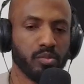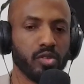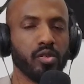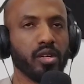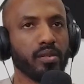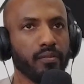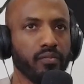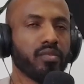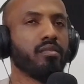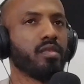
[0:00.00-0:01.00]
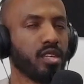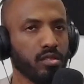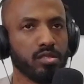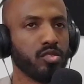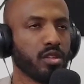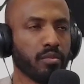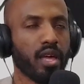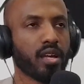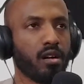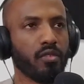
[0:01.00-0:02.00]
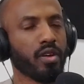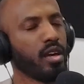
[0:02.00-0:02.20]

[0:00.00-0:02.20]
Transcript: Bowie, he used to drink black coffee.